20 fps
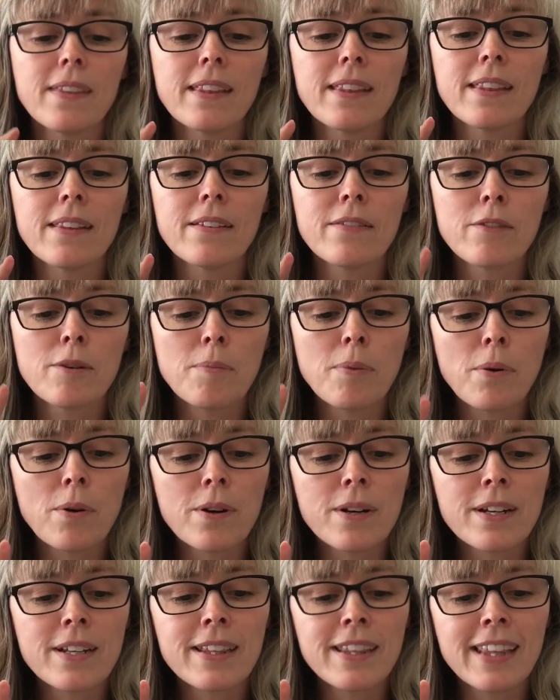
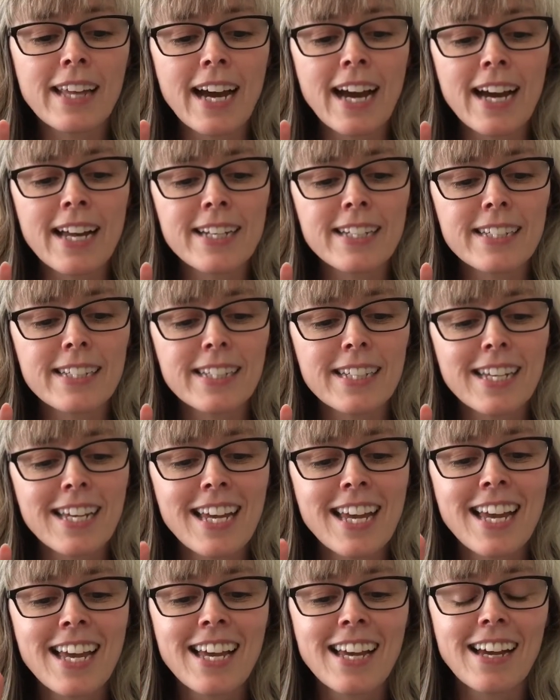reported that,
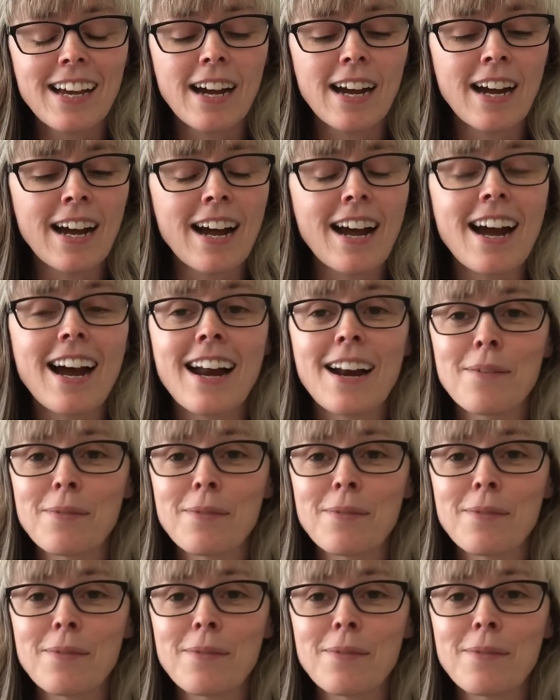and I'm